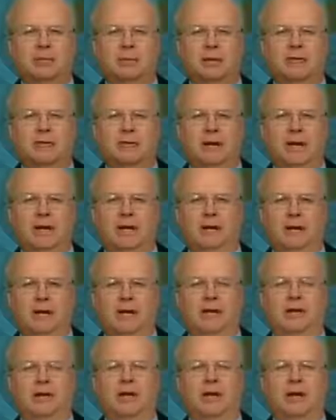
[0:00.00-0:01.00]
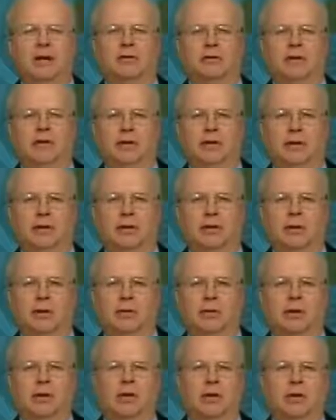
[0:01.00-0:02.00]
had been filed around the country and that they
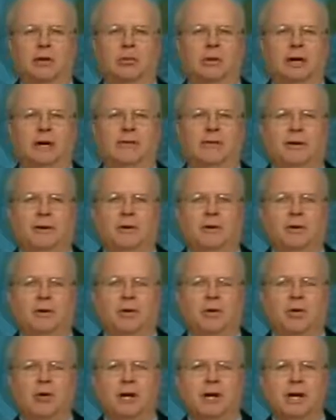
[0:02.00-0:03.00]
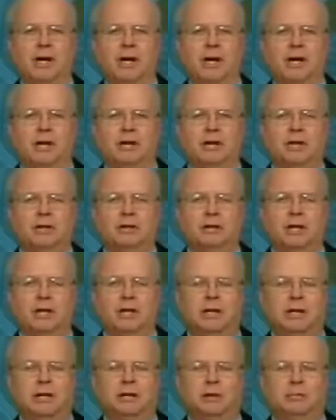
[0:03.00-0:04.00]
were going to be heard by a federal court.
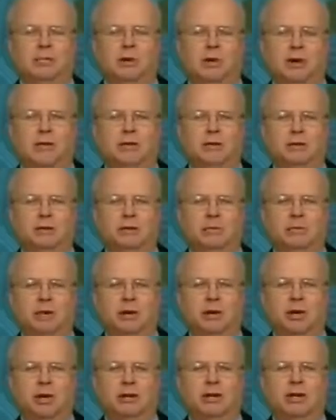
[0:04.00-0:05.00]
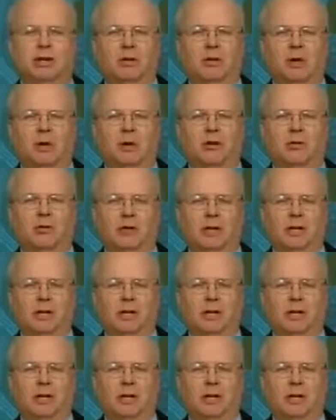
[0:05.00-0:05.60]
Cuccinelli's brief was particularly well